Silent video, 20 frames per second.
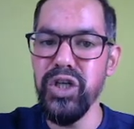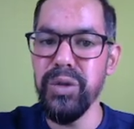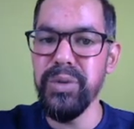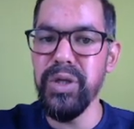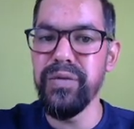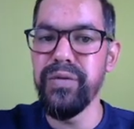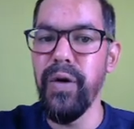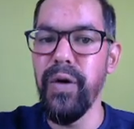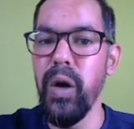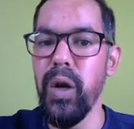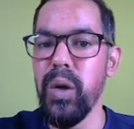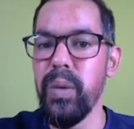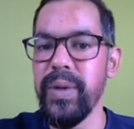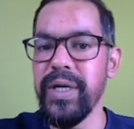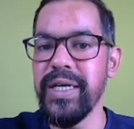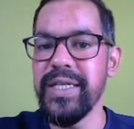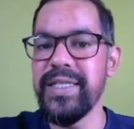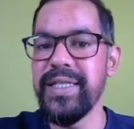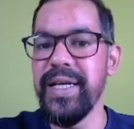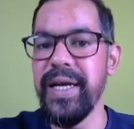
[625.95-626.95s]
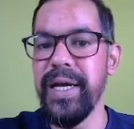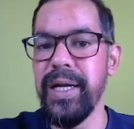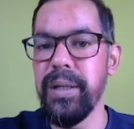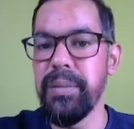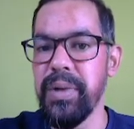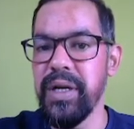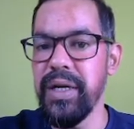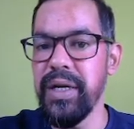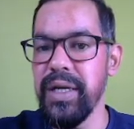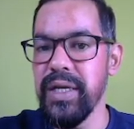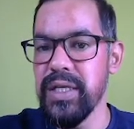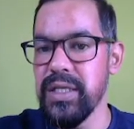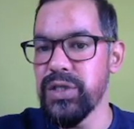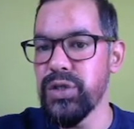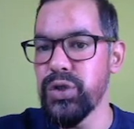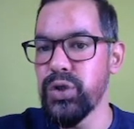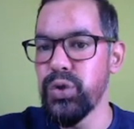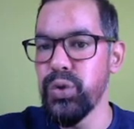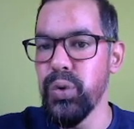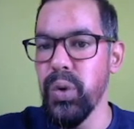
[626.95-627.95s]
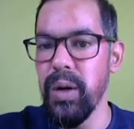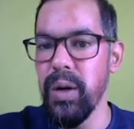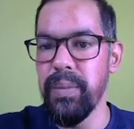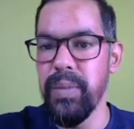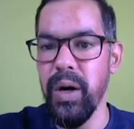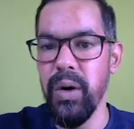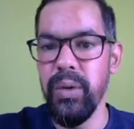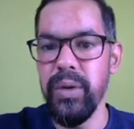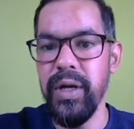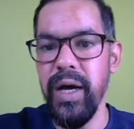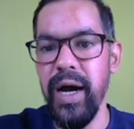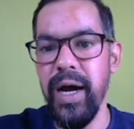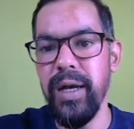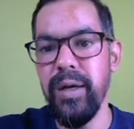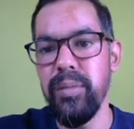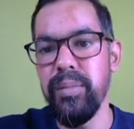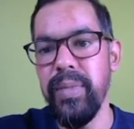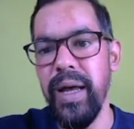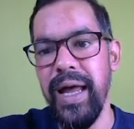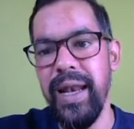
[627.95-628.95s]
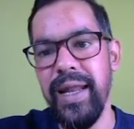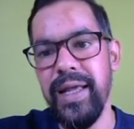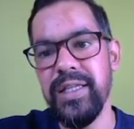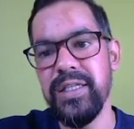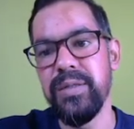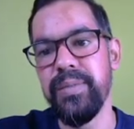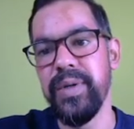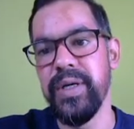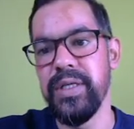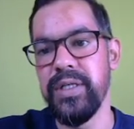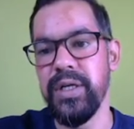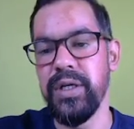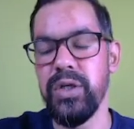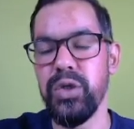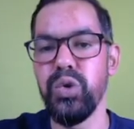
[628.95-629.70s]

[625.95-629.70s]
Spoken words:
of the following statement is true about unbalanced budget?